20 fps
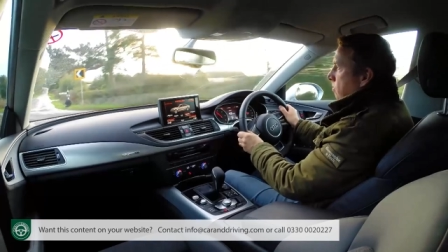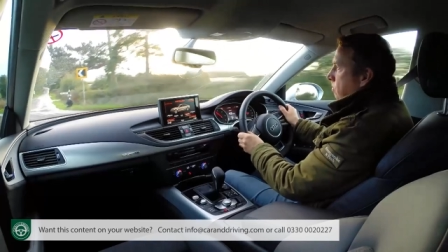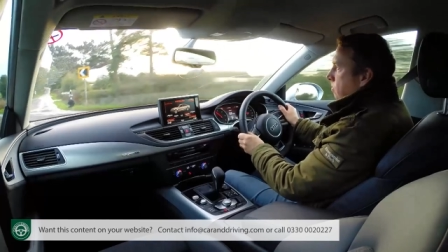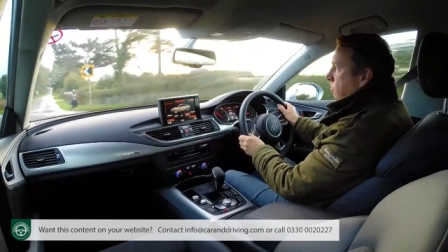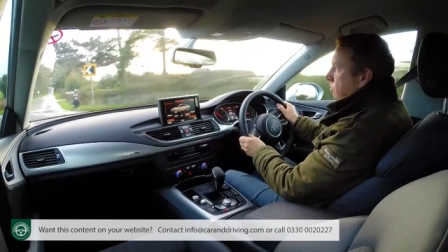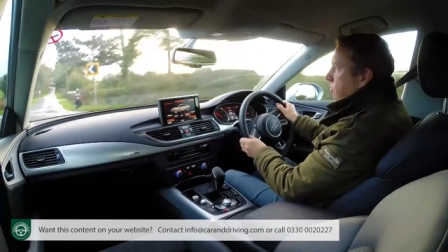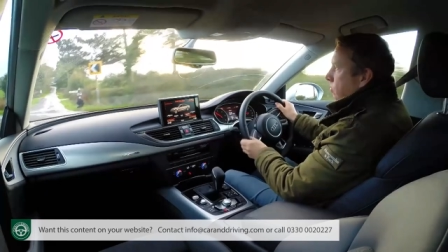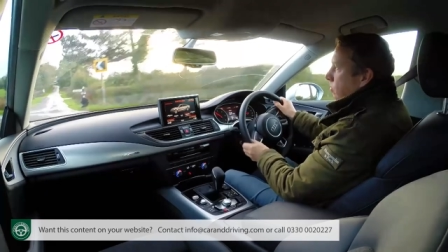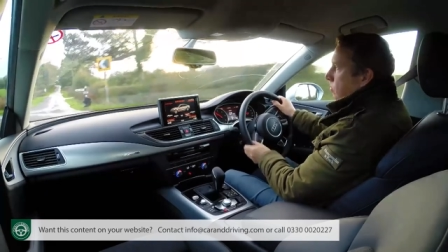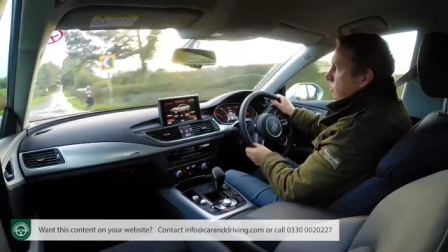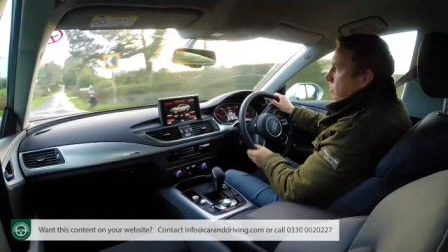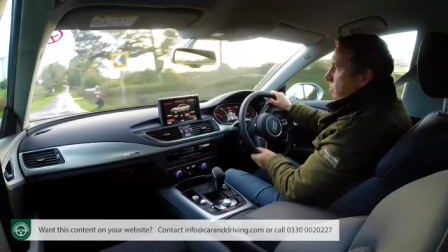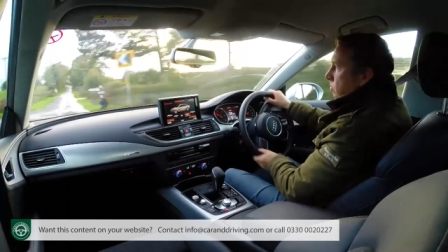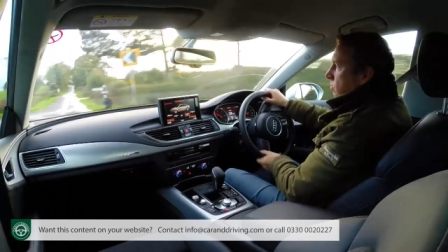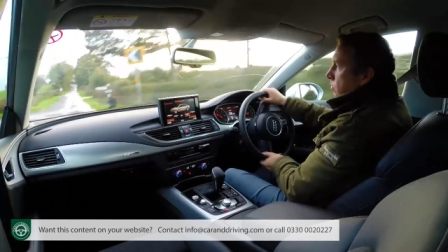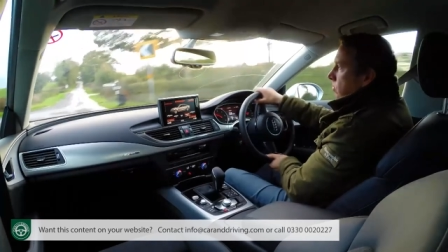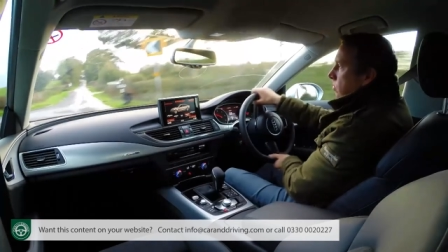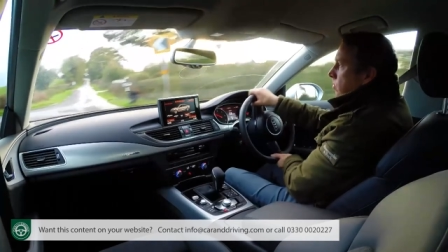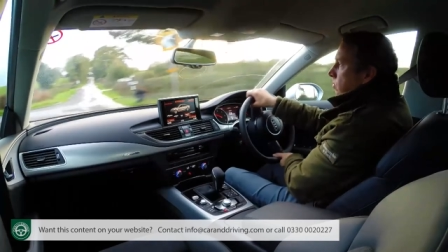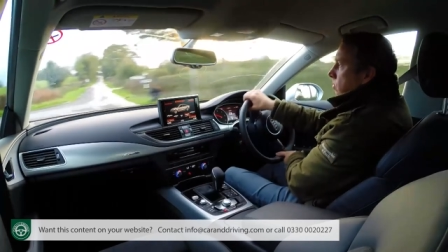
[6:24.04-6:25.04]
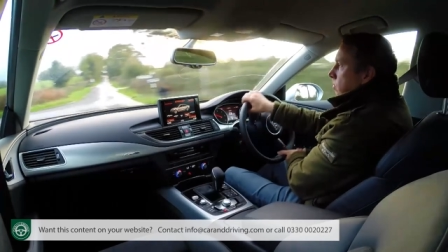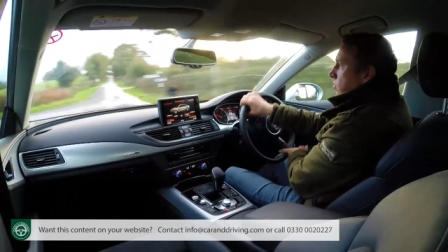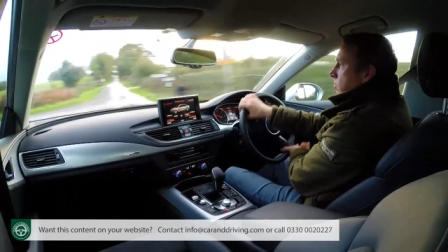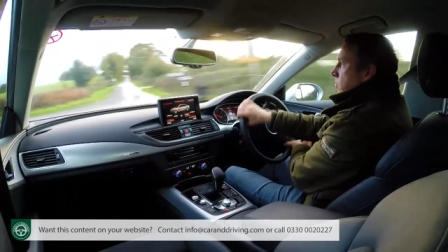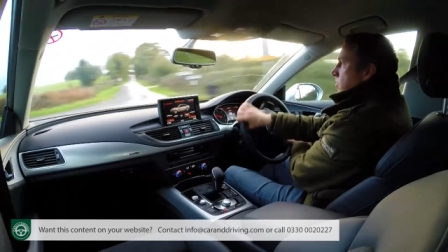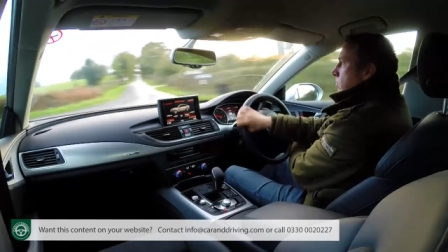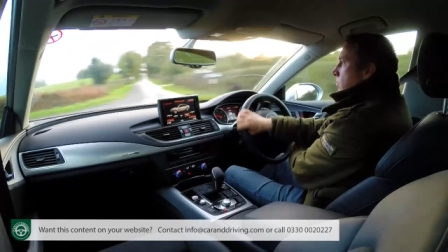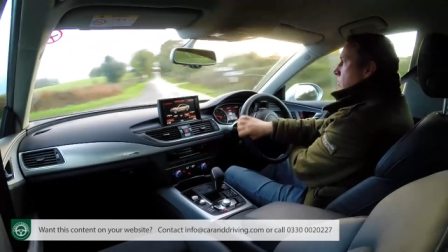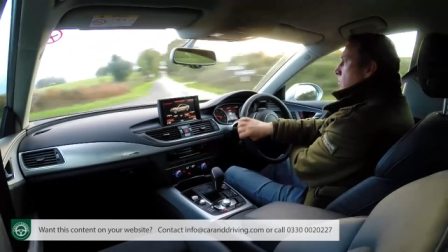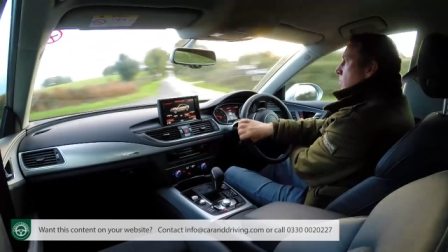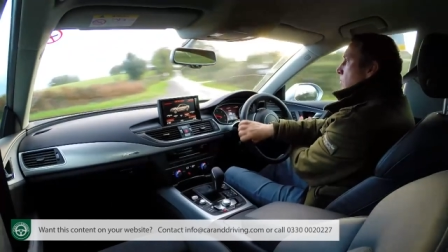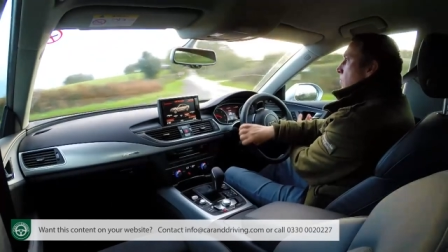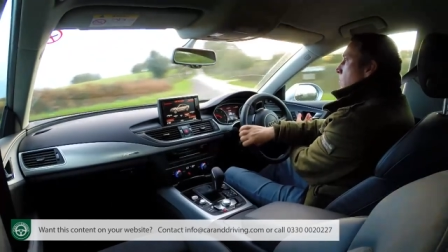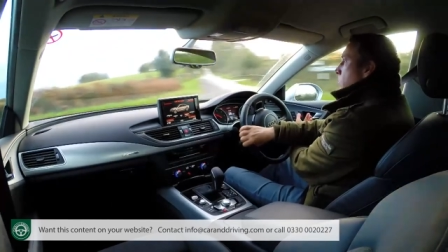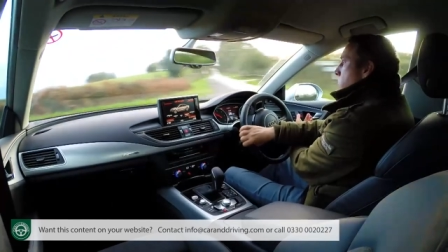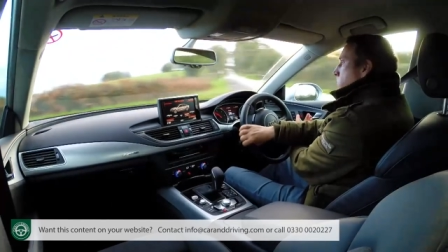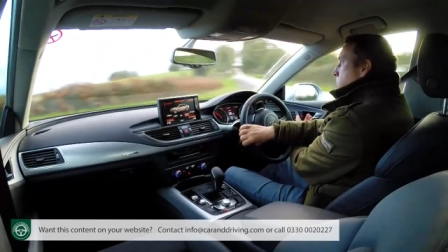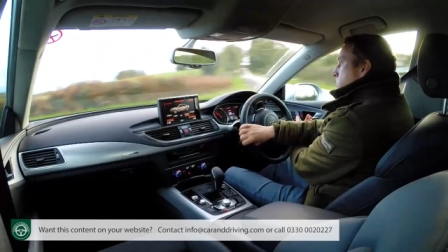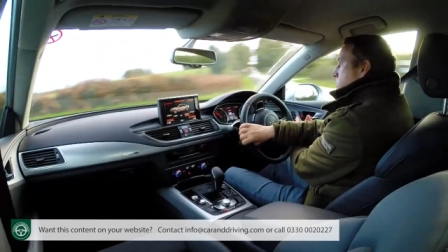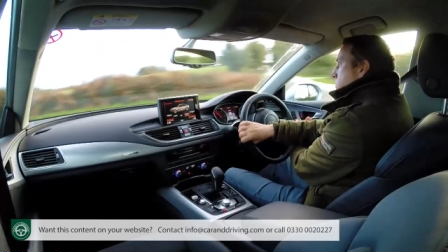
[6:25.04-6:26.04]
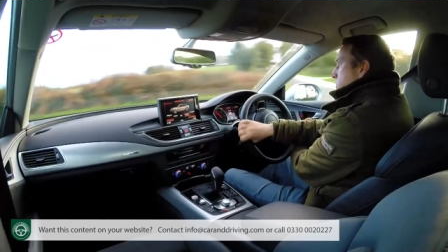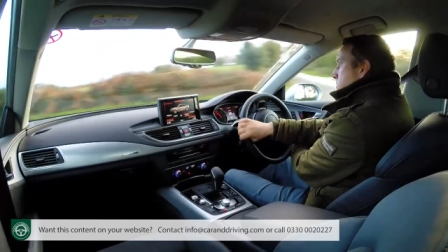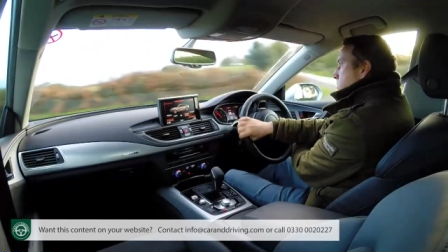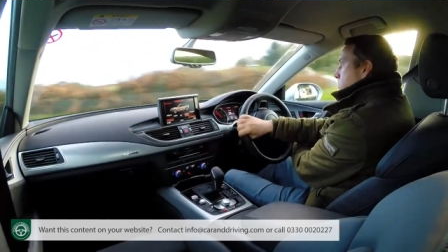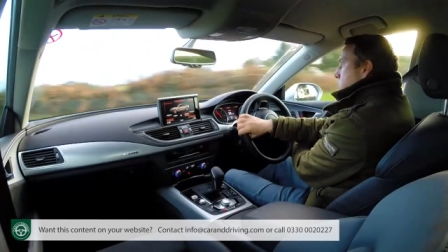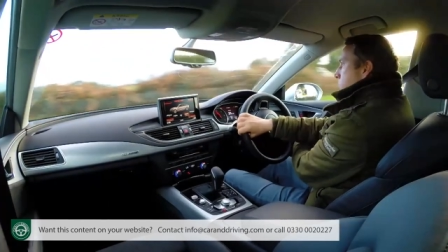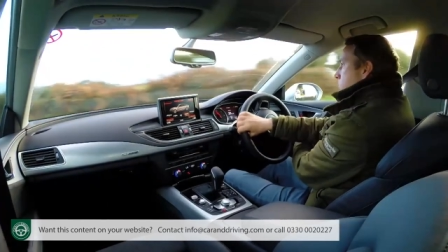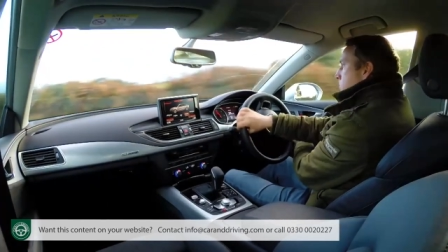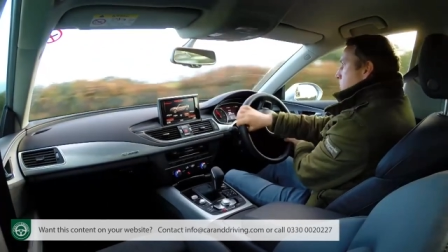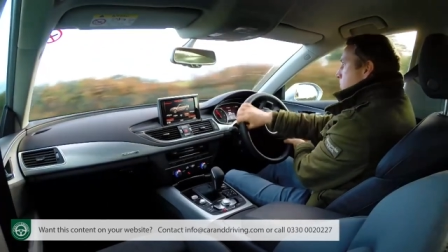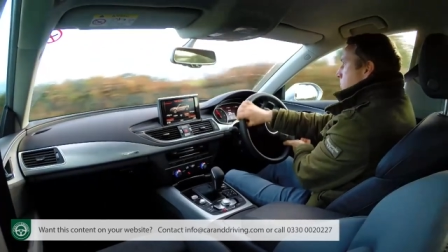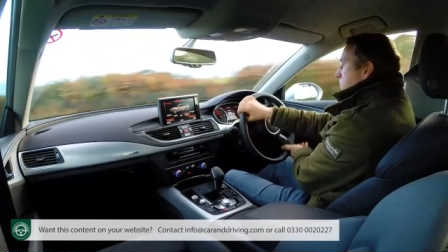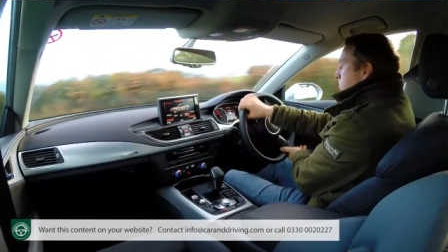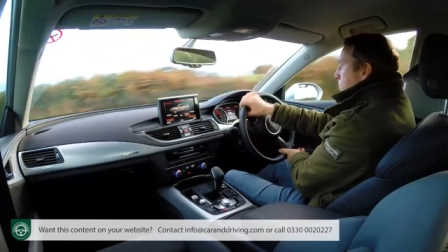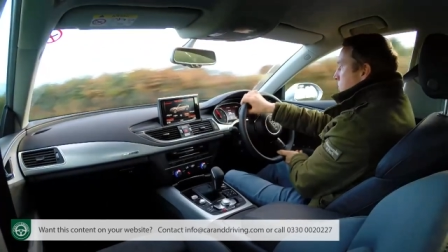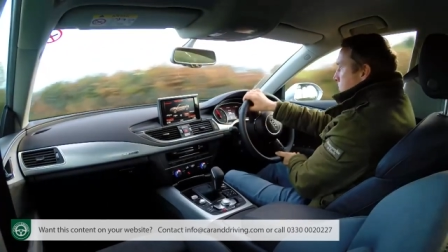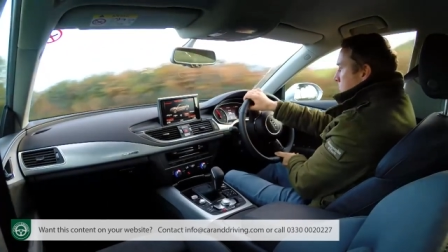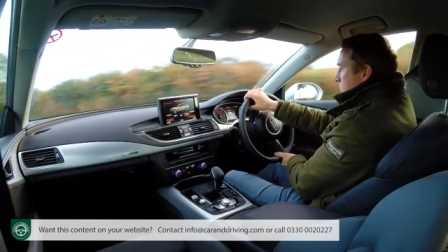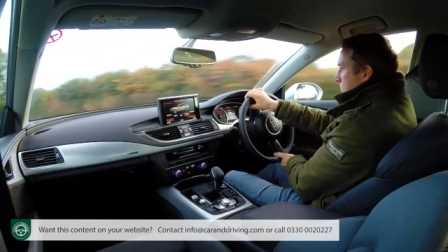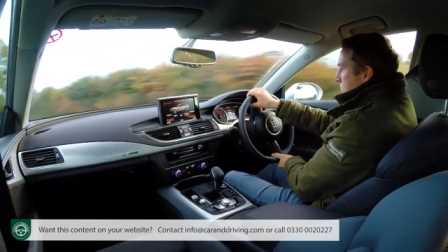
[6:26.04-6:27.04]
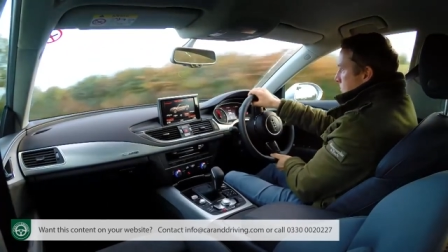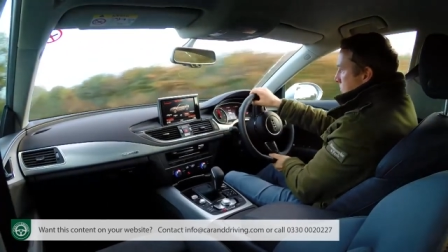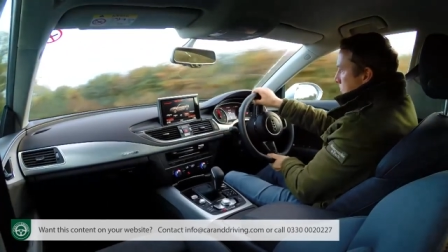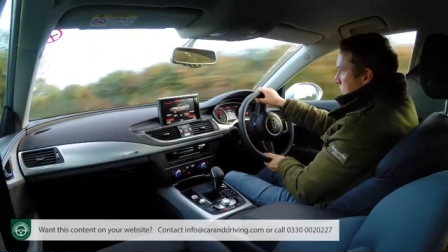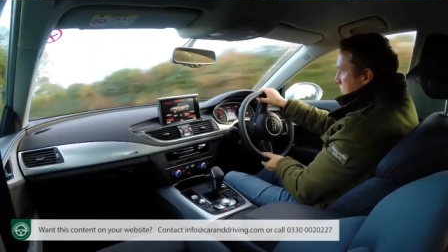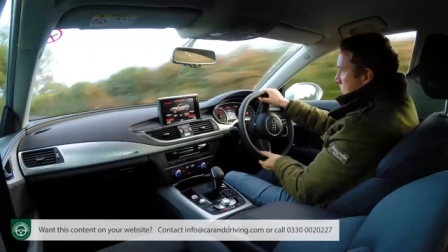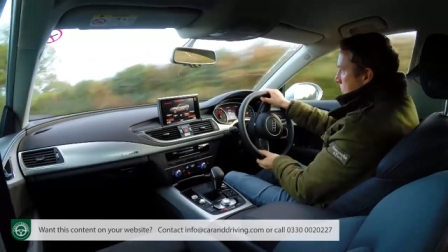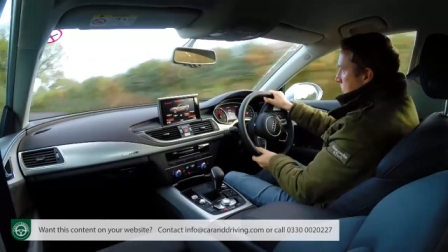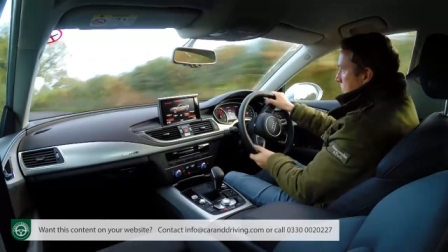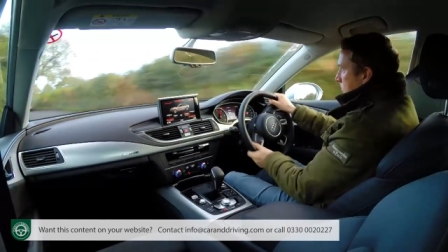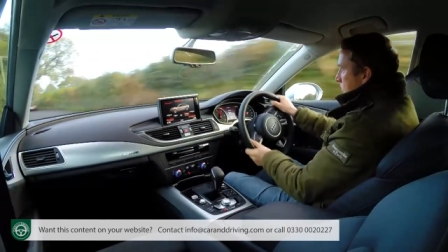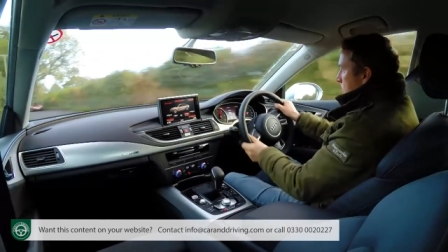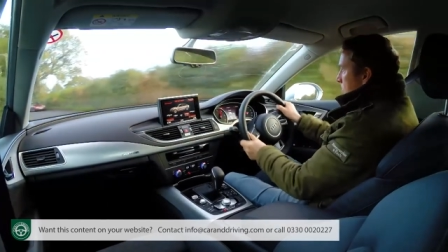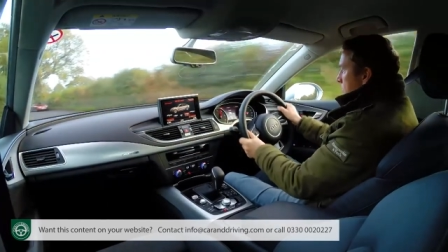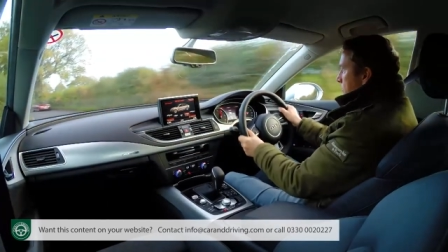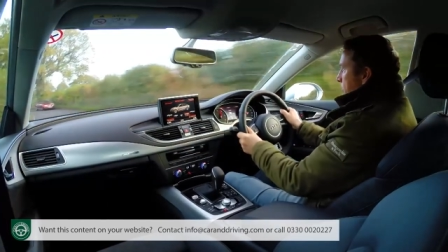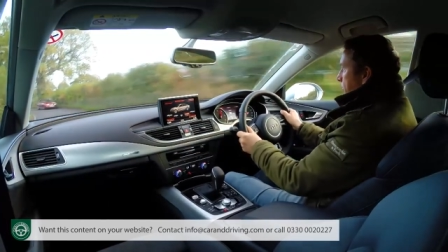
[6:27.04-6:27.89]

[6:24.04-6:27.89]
as various computers distribute torque around the chassis